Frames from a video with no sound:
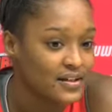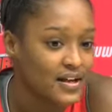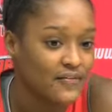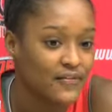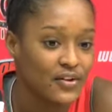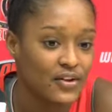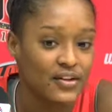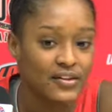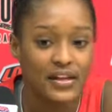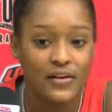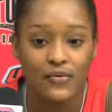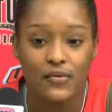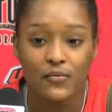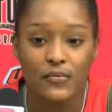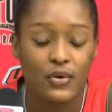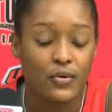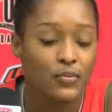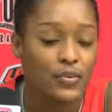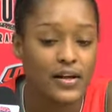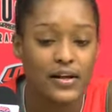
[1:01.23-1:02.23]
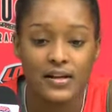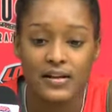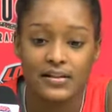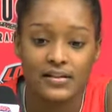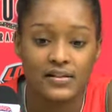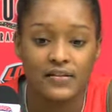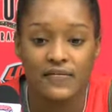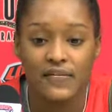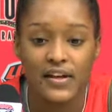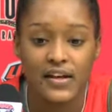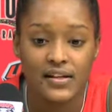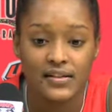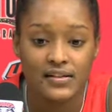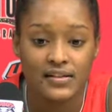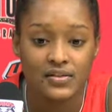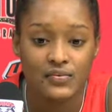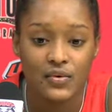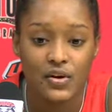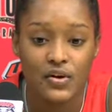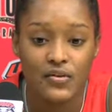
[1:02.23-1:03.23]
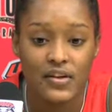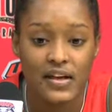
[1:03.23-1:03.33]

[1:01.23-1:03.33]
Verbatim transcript: I feel like they were we were playing against the fans as well.